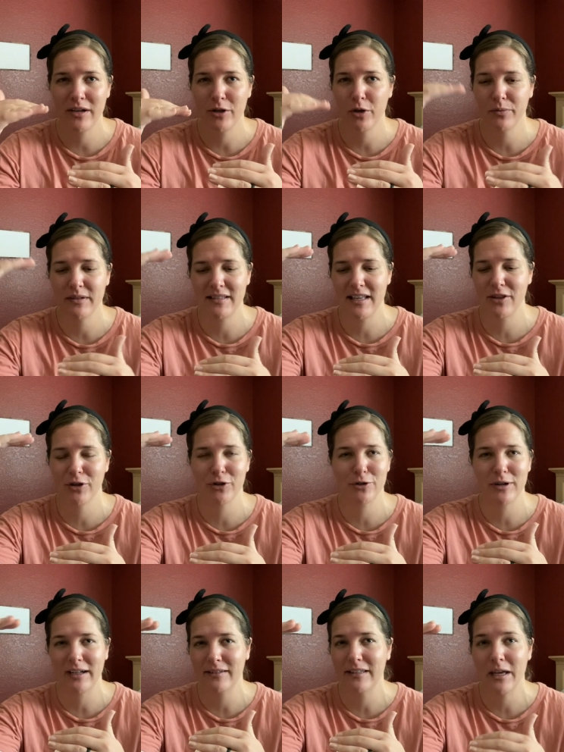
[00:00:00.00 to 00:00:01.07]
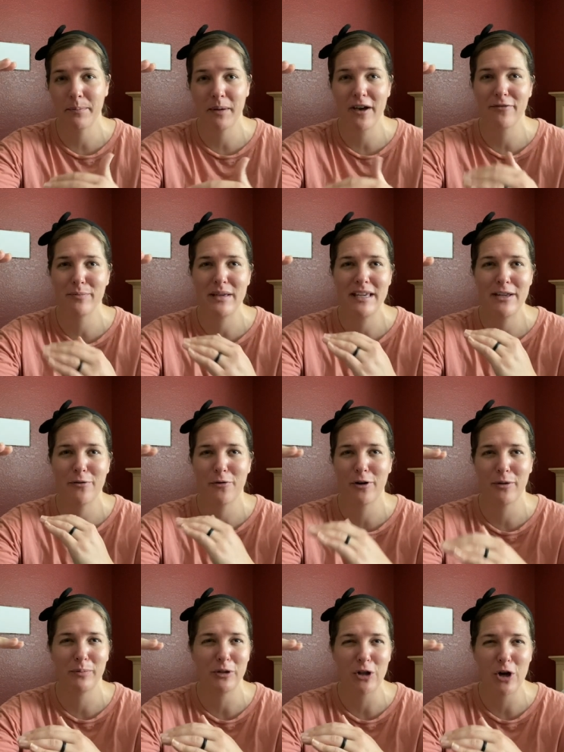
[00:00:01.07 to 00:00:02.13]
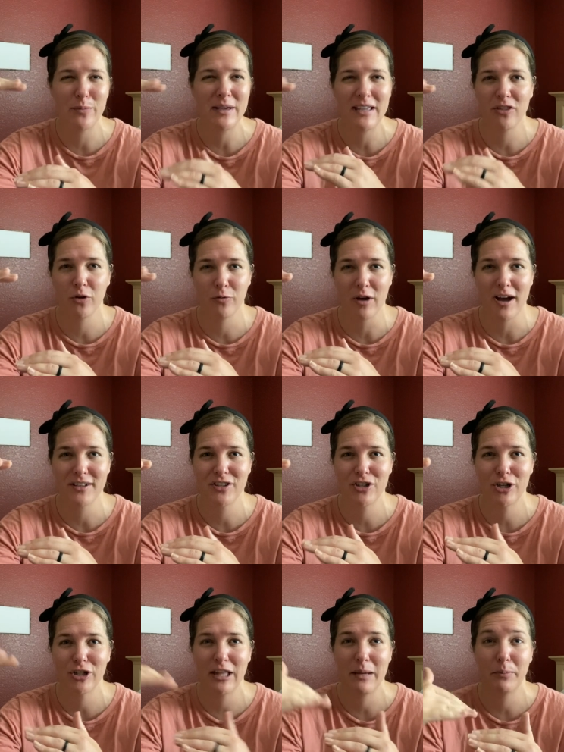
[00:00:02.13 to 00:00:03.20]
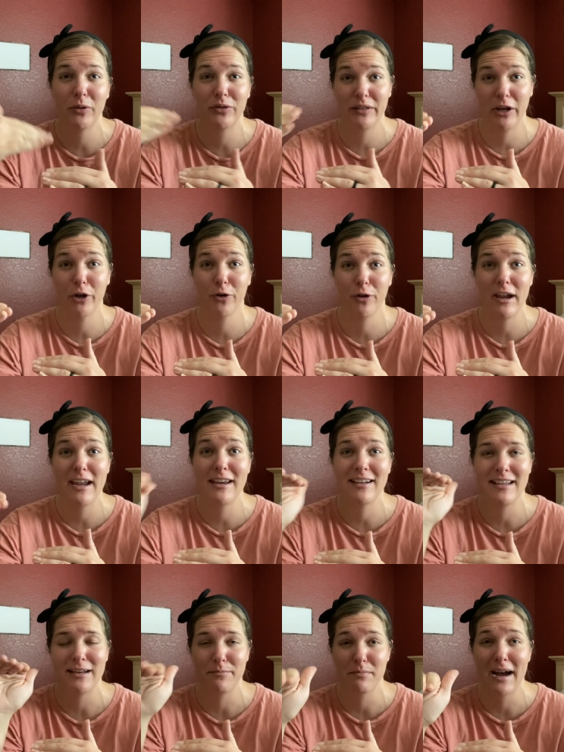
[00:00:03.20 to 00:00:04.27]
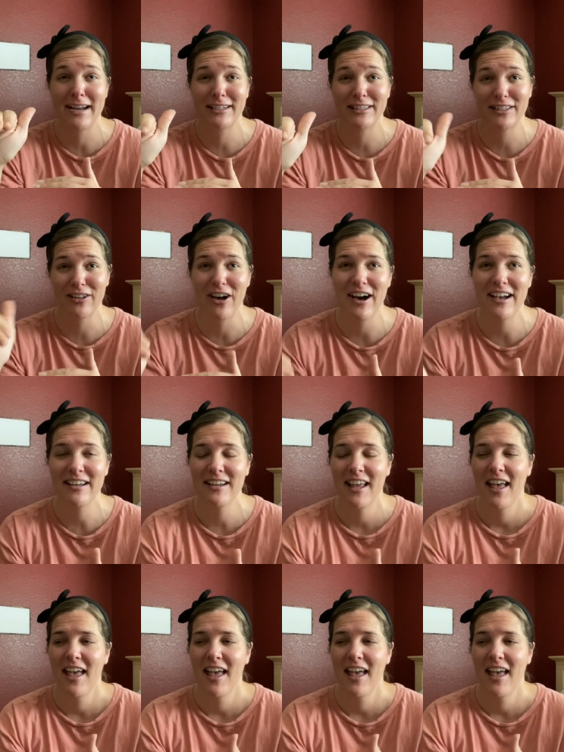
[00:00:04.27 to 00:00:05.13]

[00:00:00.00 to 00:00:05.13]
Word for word: who was either directly above me or below me in the roster, like put their grade in my slot.